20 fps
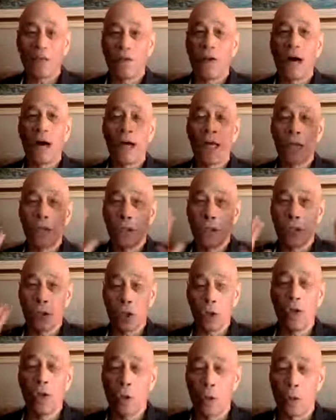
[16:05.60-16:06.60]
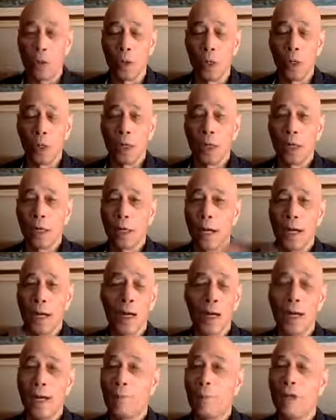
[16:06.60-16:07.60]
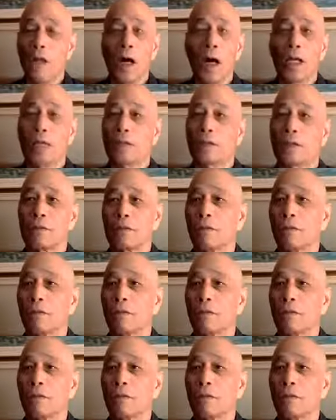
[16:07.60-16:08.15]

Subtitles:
fine too. I'm not,